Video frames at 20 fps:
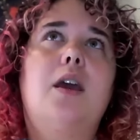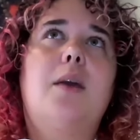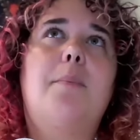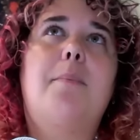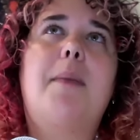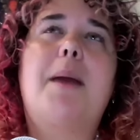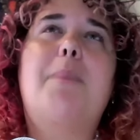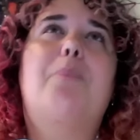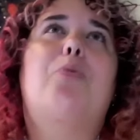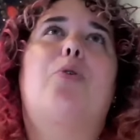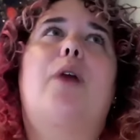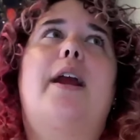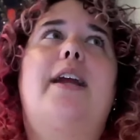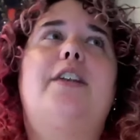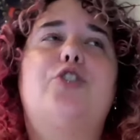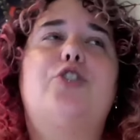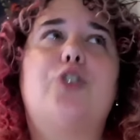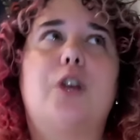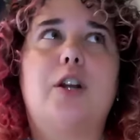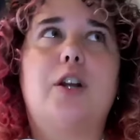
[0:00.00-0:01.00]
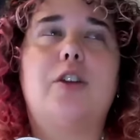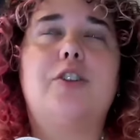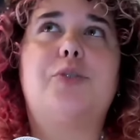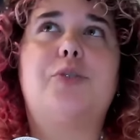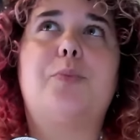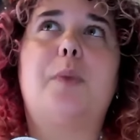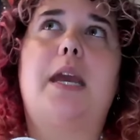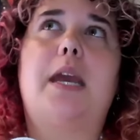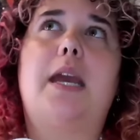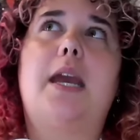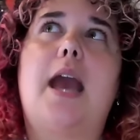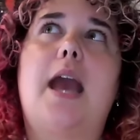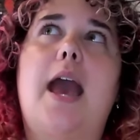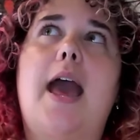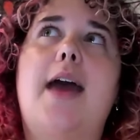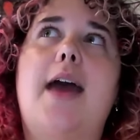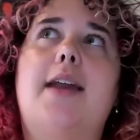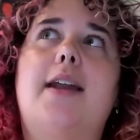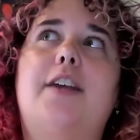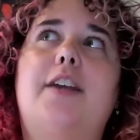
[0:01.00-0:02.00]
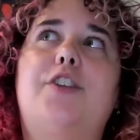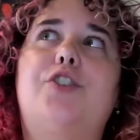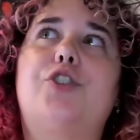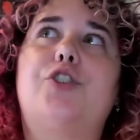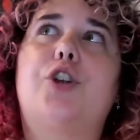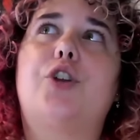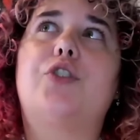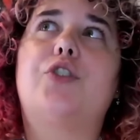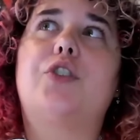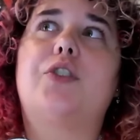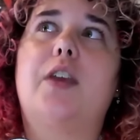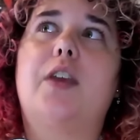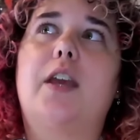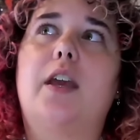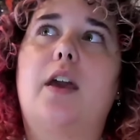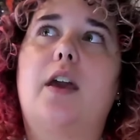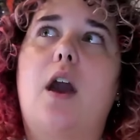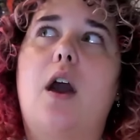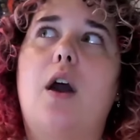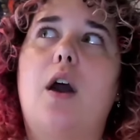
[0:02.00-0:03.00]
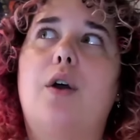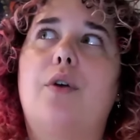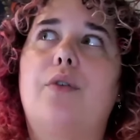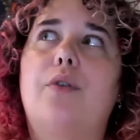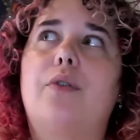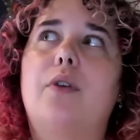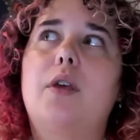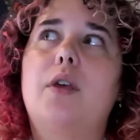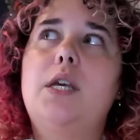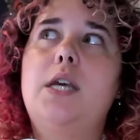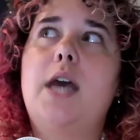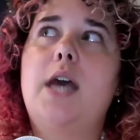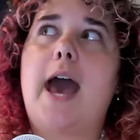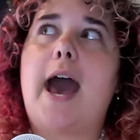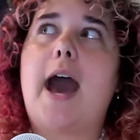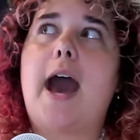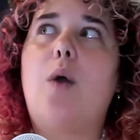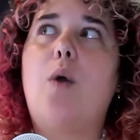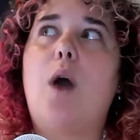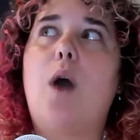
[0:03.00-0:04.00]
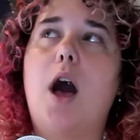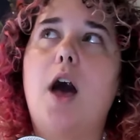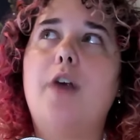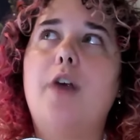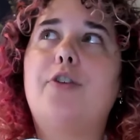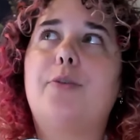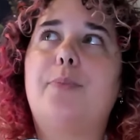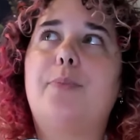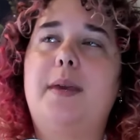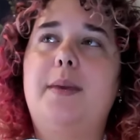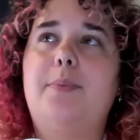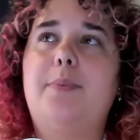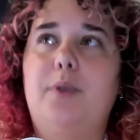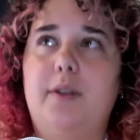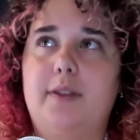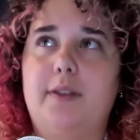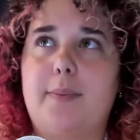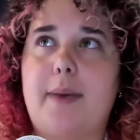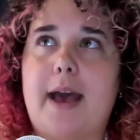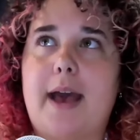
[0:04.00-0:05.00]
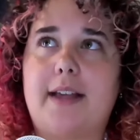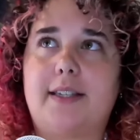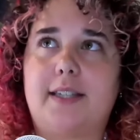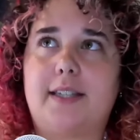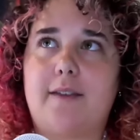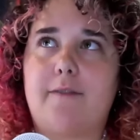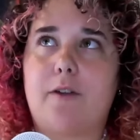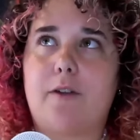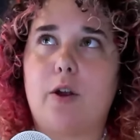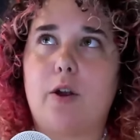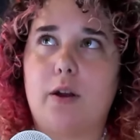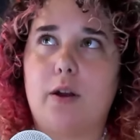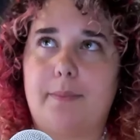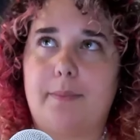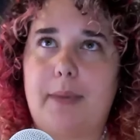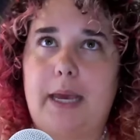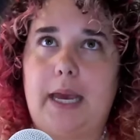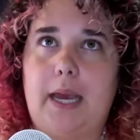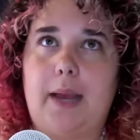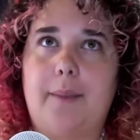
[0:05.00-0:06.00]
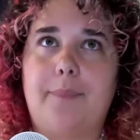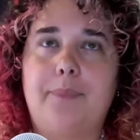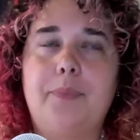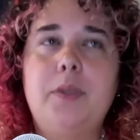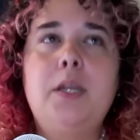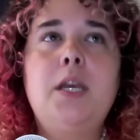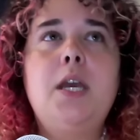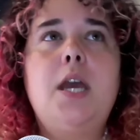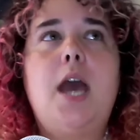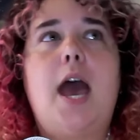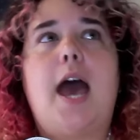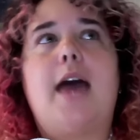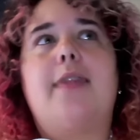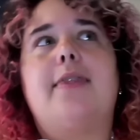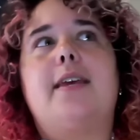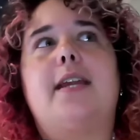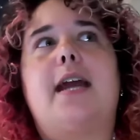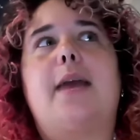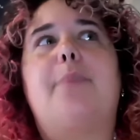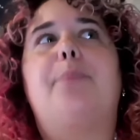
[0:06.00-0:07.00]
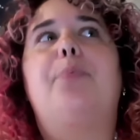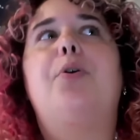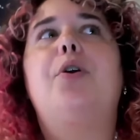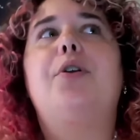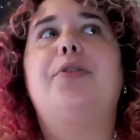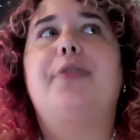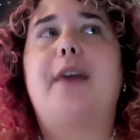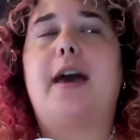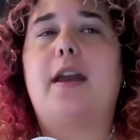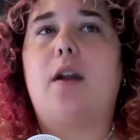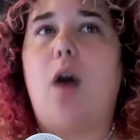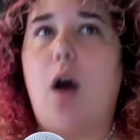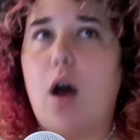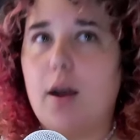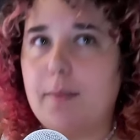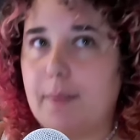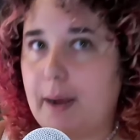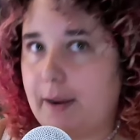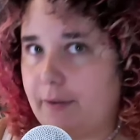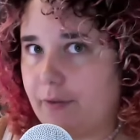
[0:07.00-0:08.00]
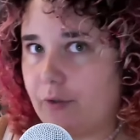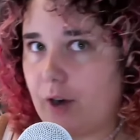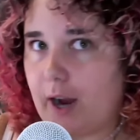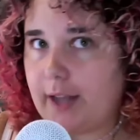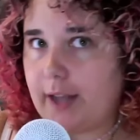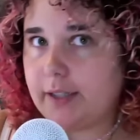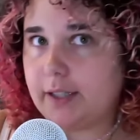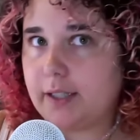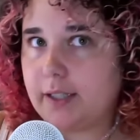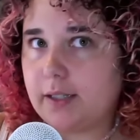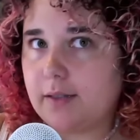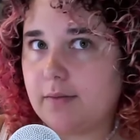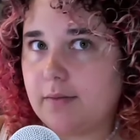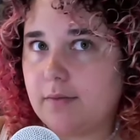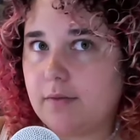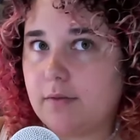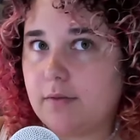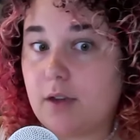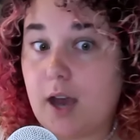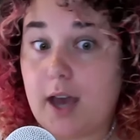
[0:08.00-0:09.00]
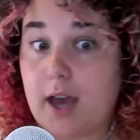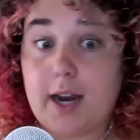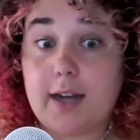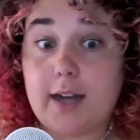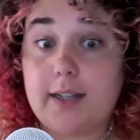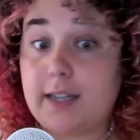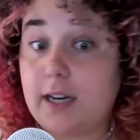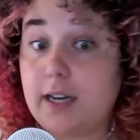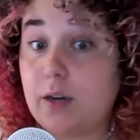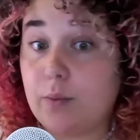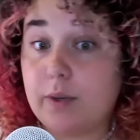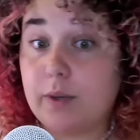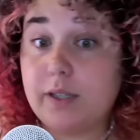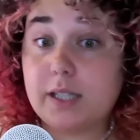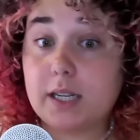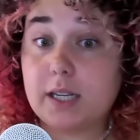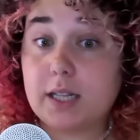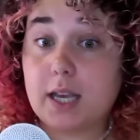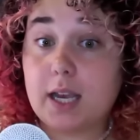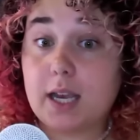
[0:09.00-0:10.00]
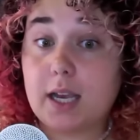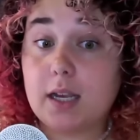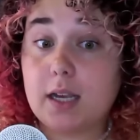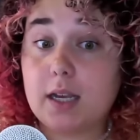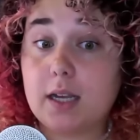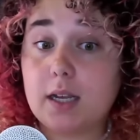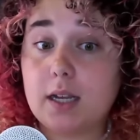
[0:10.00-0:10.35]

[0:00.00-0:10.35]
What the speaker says: My brain triggers me and I start to think of how other people in the past have hurt me. And then I put that on my friends. And I did it recently.